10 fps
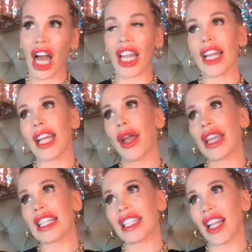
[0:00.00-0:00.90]
like going
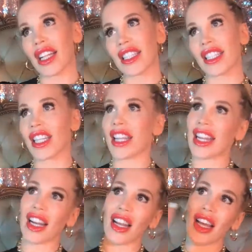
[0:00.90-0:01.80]
into London, and
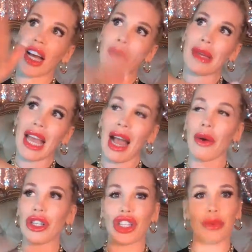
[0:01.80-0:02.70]
then I like coming out
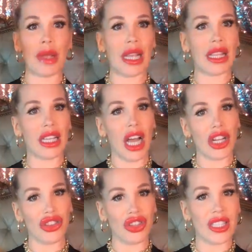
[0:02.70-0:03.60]
and just being in the
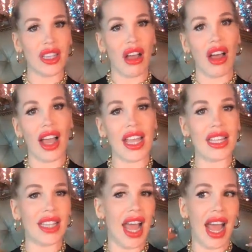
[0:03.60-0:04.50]

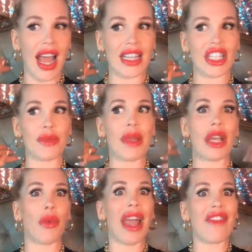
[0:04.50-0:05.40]
countryside and being
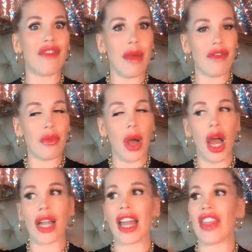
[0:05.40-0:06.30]
away from
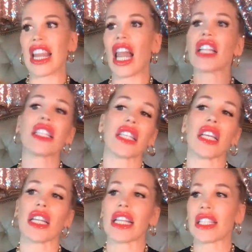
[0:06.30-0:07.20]
everyone. And then
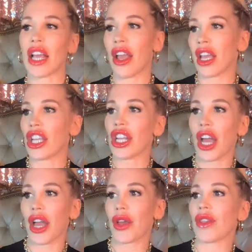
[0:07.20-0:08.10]
London is, you
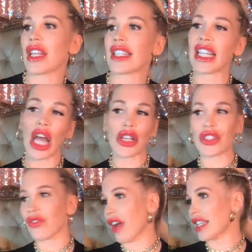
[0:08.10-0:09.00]
know, there's loads
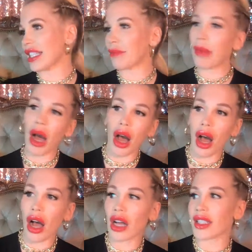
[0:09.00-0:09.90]
of fancy
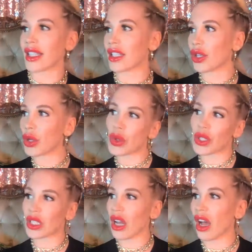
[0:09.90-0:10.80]
bars and cool
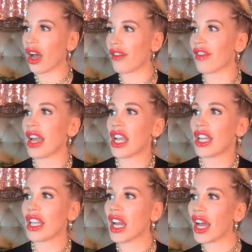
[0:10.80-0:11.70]
stuff.
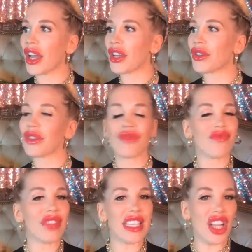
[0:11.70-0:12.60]
You know,
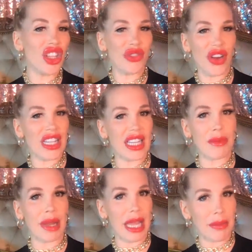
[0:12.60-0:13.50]
there's lots of
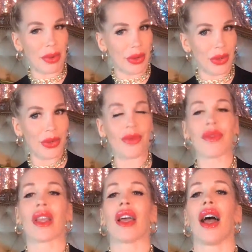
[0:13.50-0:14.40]
friendly people.
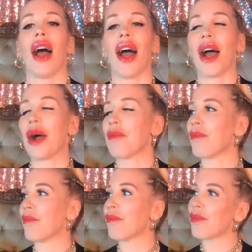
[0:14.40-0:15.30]

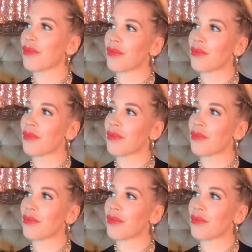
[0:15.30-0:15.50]
And